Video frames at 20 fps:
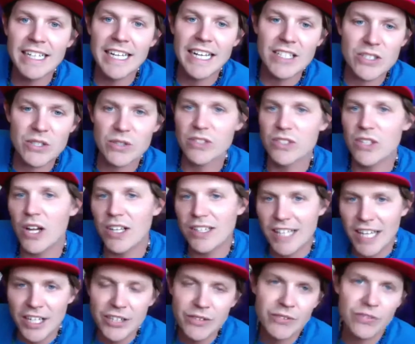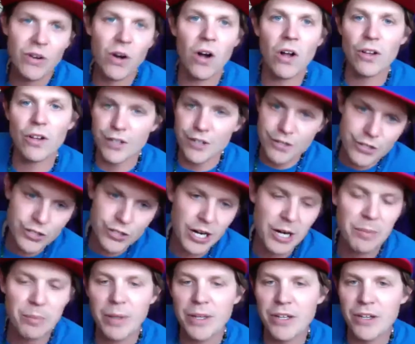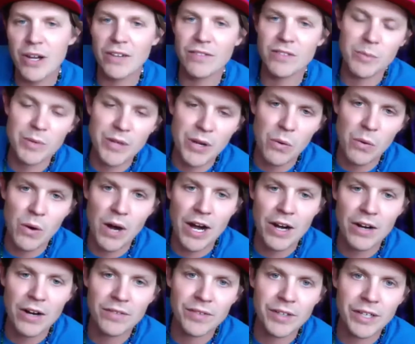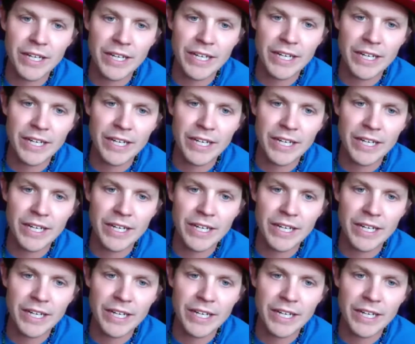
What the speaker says: And so it's not that you fall or you trip, but you have to be aware of it.